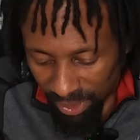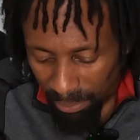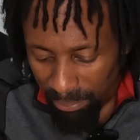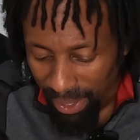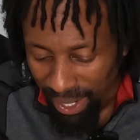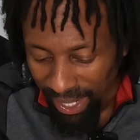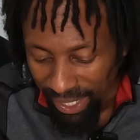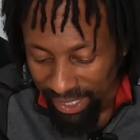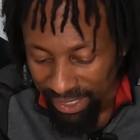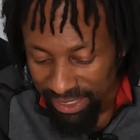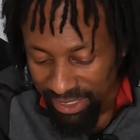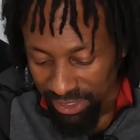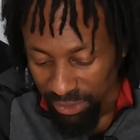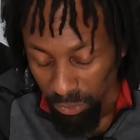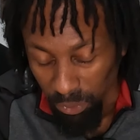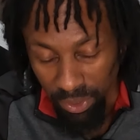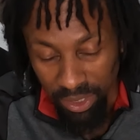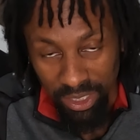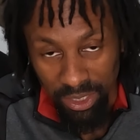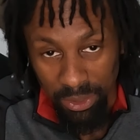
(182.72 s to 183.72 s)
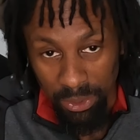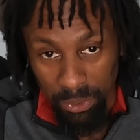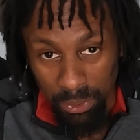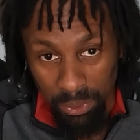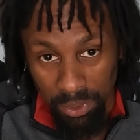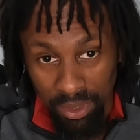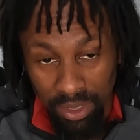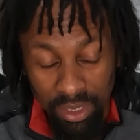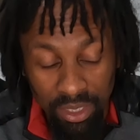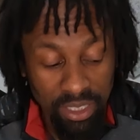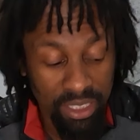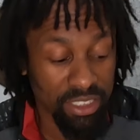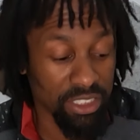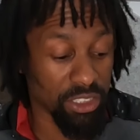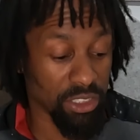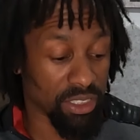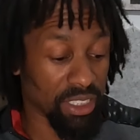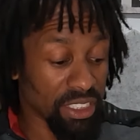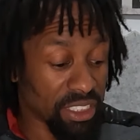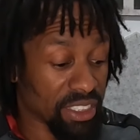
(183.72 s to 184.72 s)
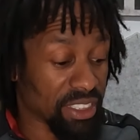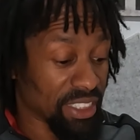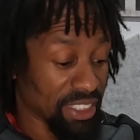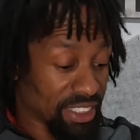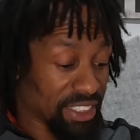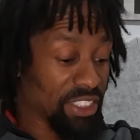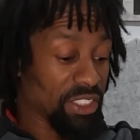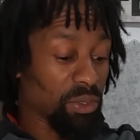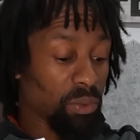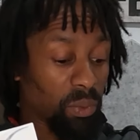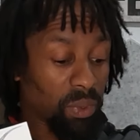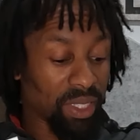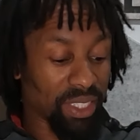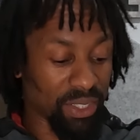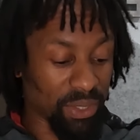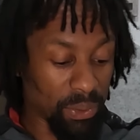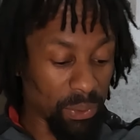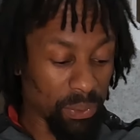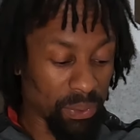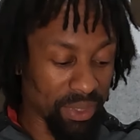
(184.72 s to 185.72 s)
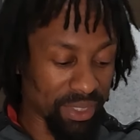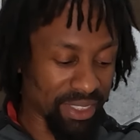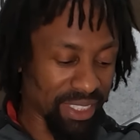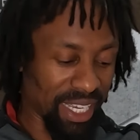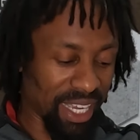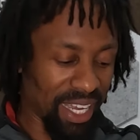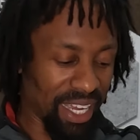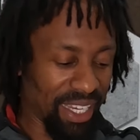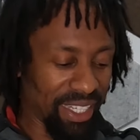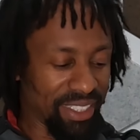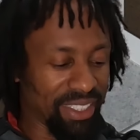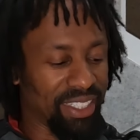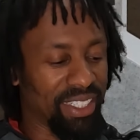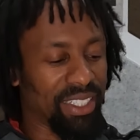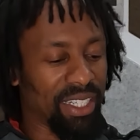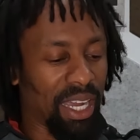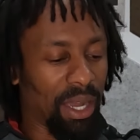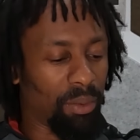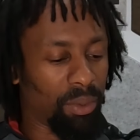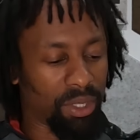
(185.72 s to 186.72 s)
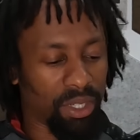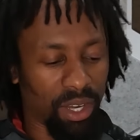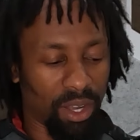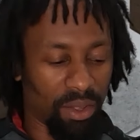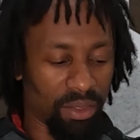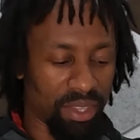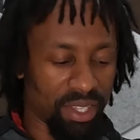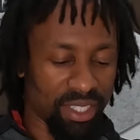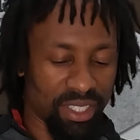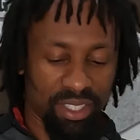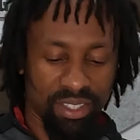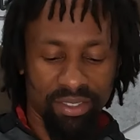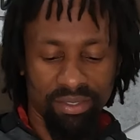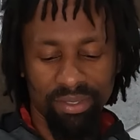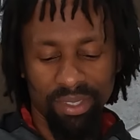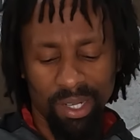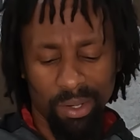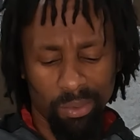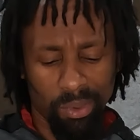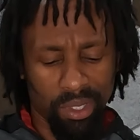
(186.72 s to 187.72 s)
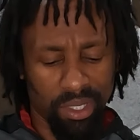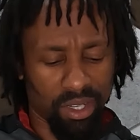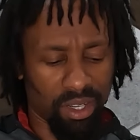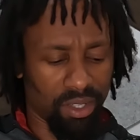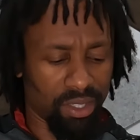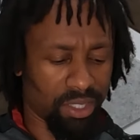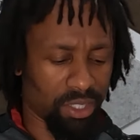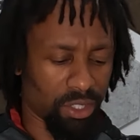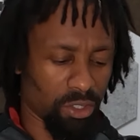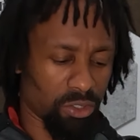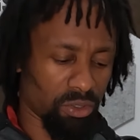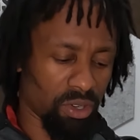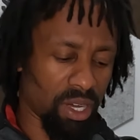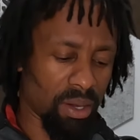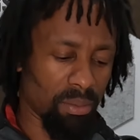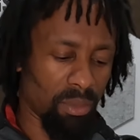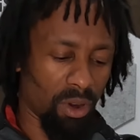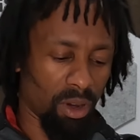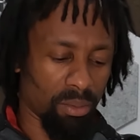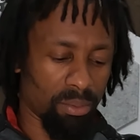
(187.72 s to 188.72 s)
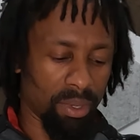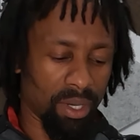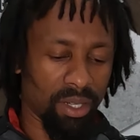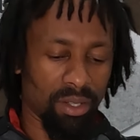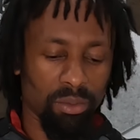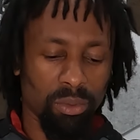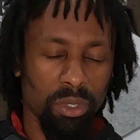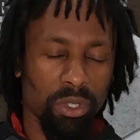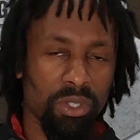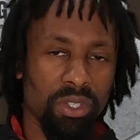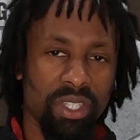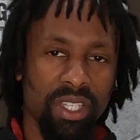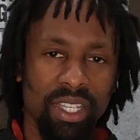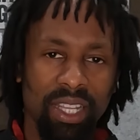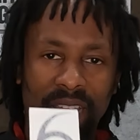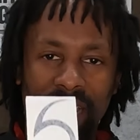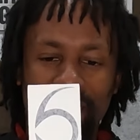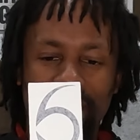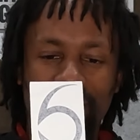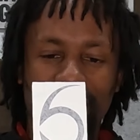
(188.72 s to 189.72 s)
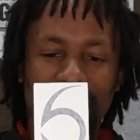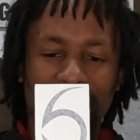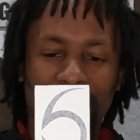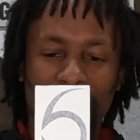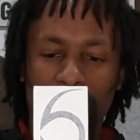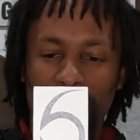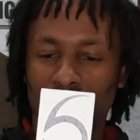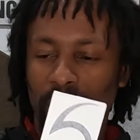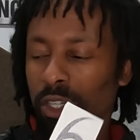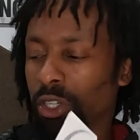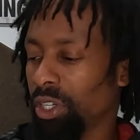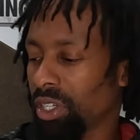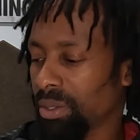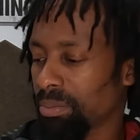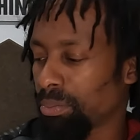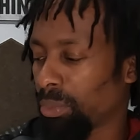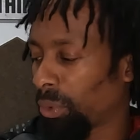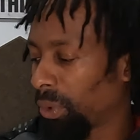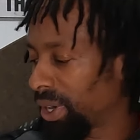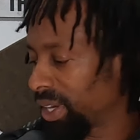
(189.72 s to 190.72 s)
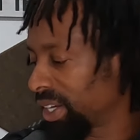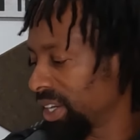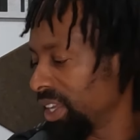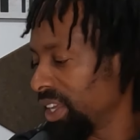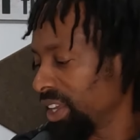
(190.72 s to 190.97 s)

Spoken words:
Man, this is a really cool. This is a really cool design. I would call this, I wouldn't call this their trademark, but when you see that 6 with the hook point,